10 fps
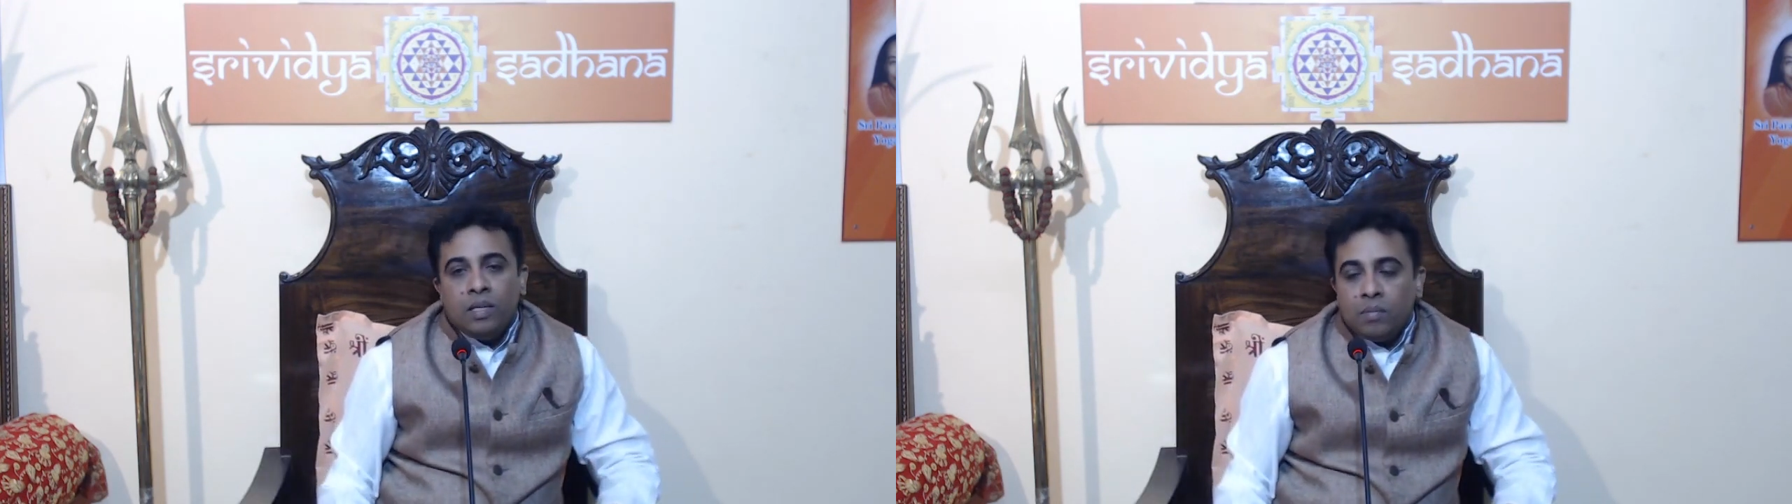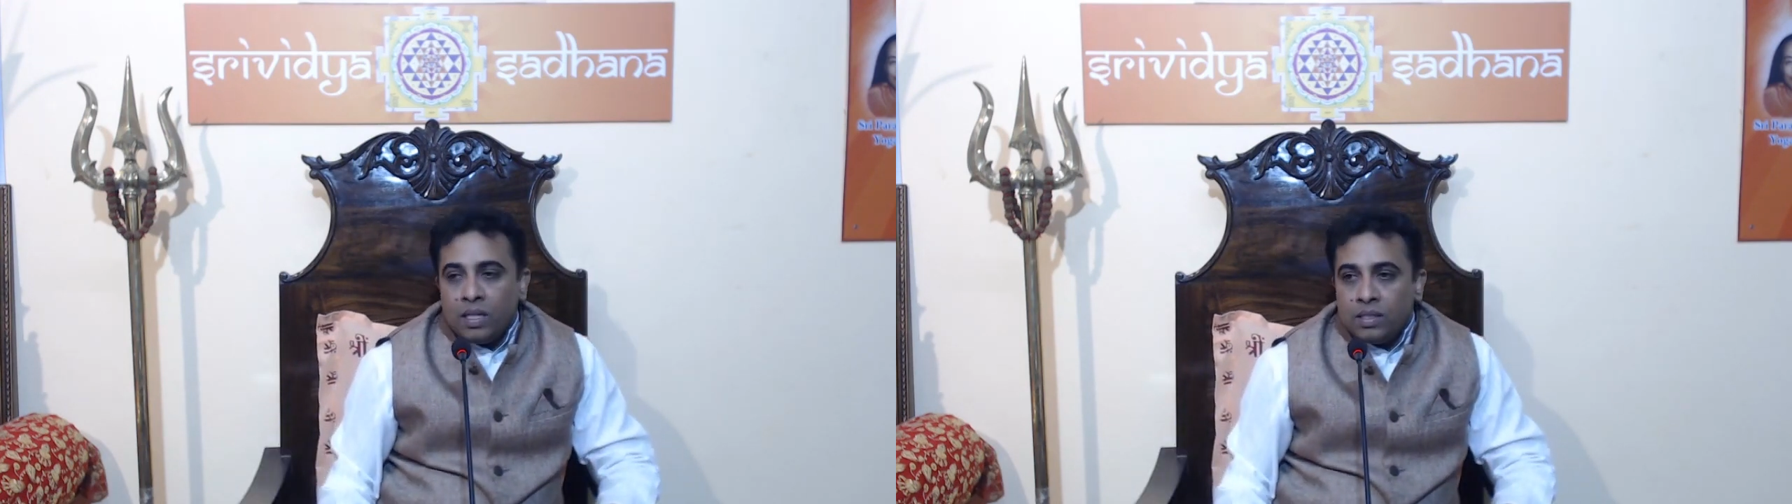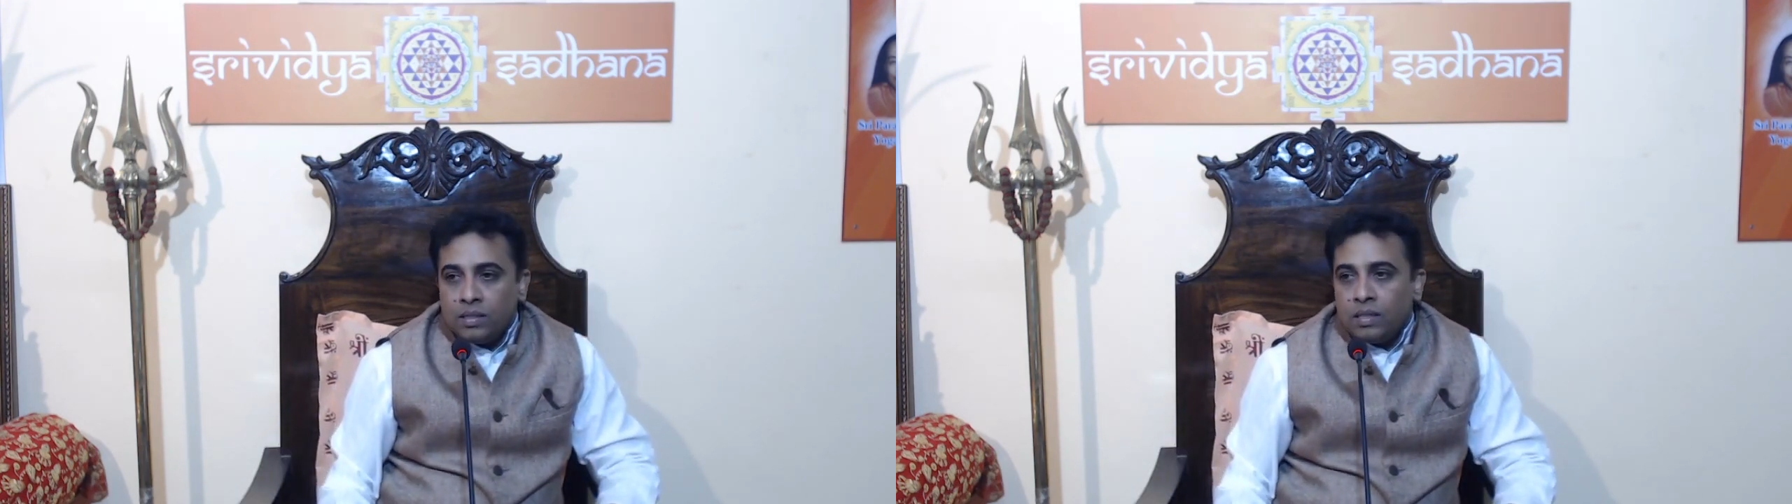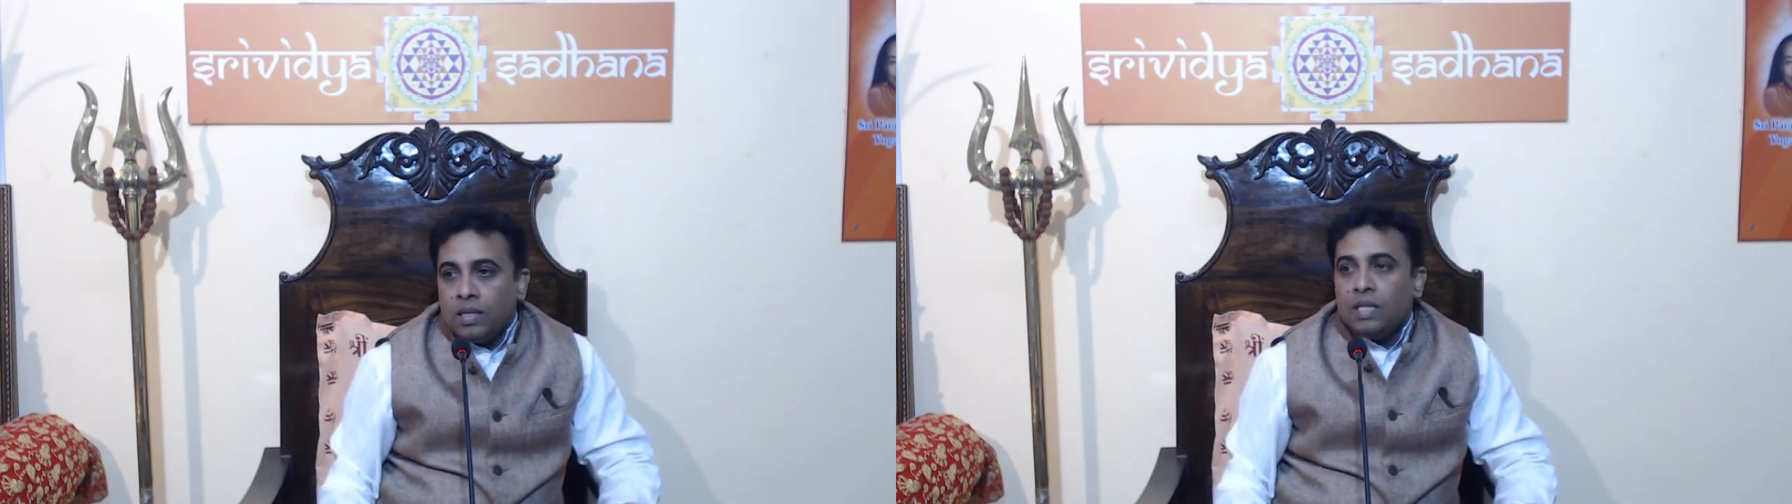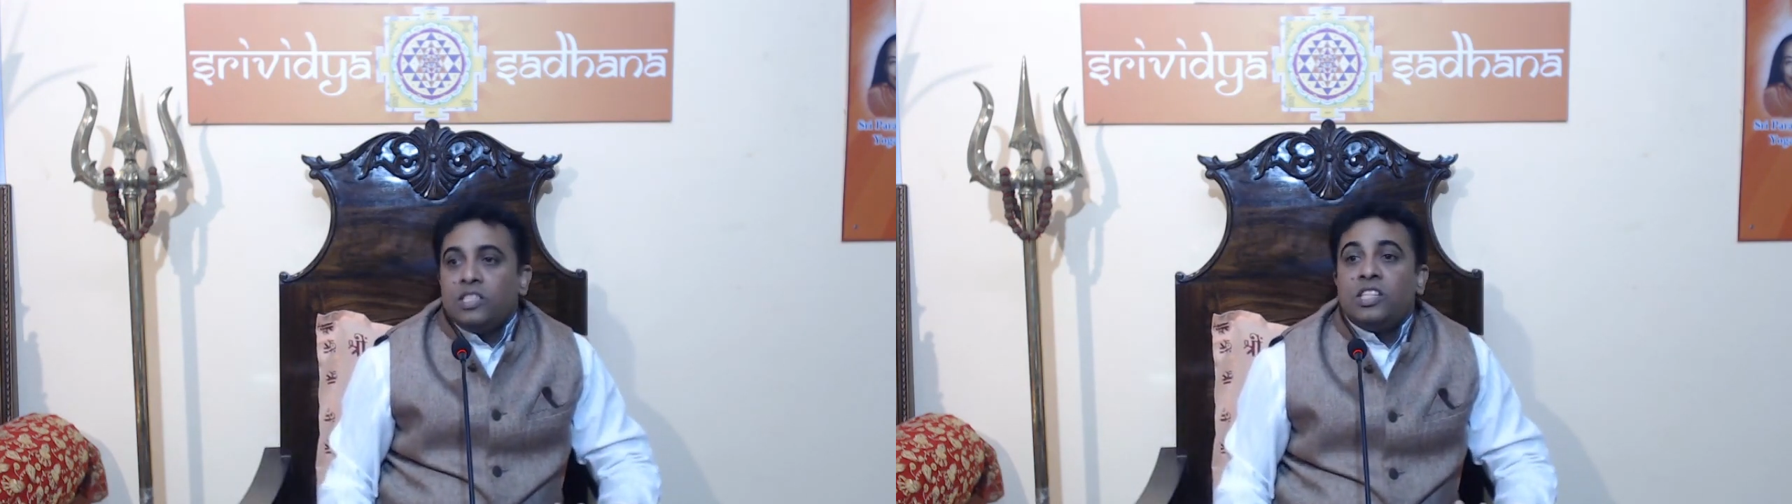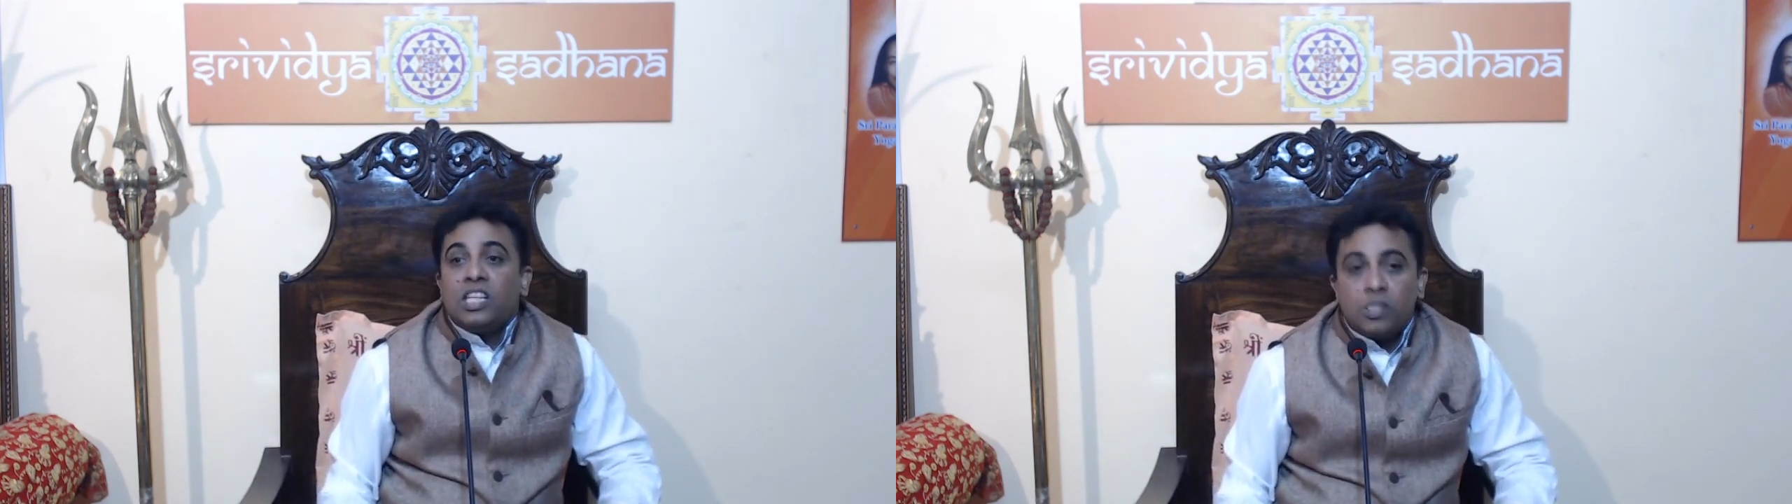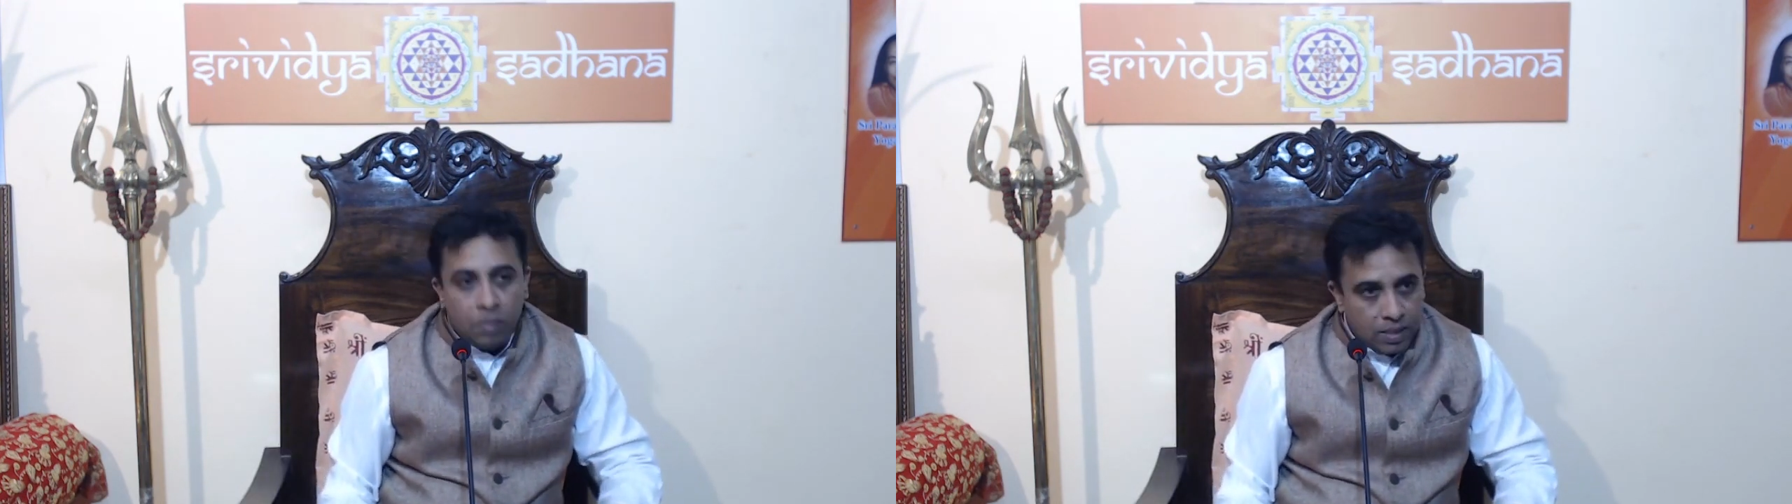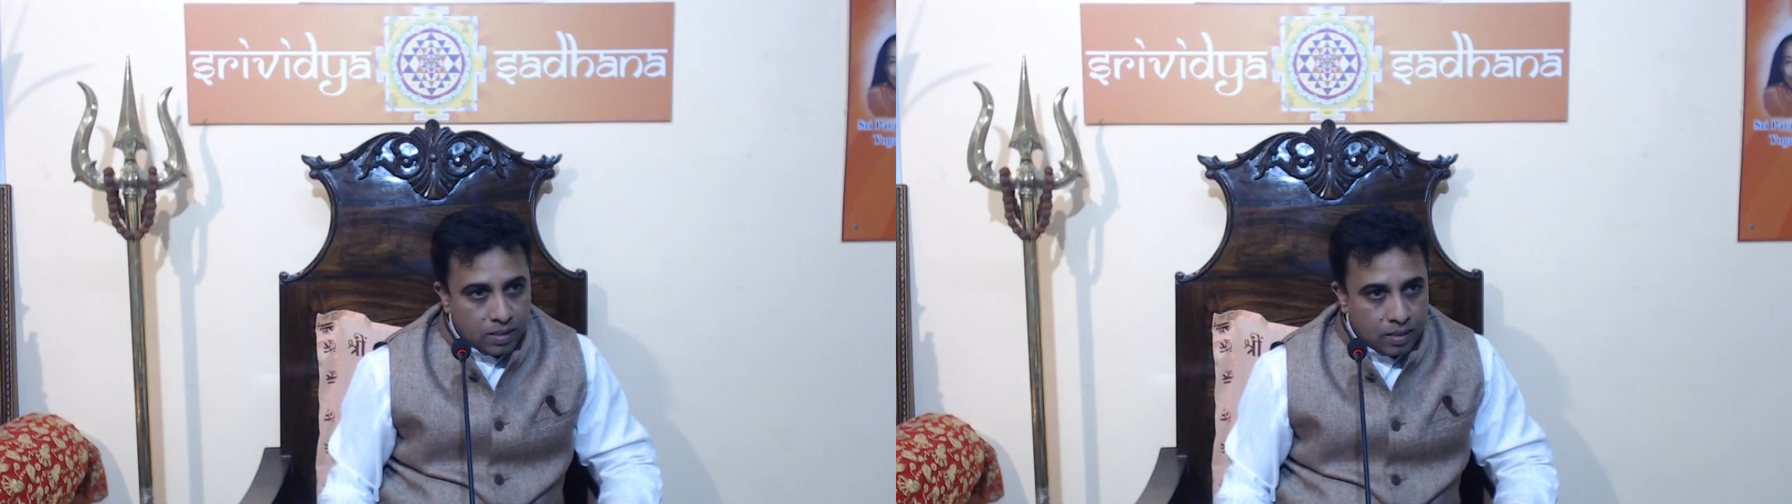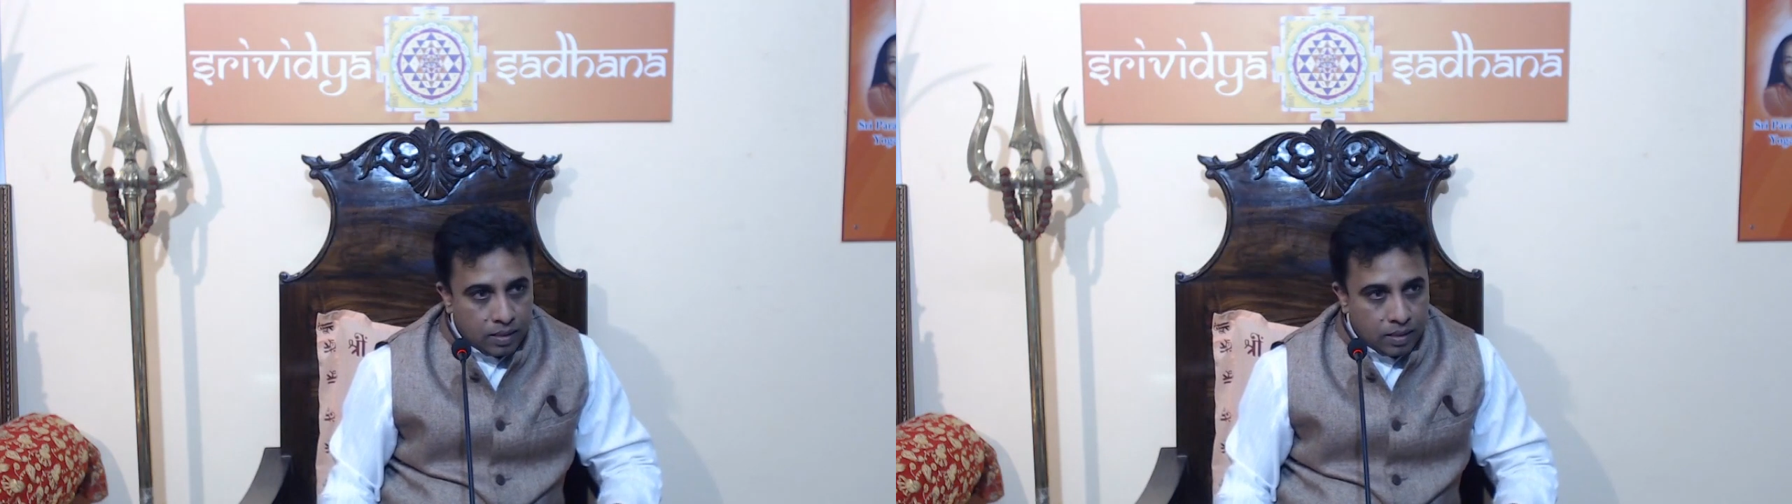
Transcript: months, 6 months.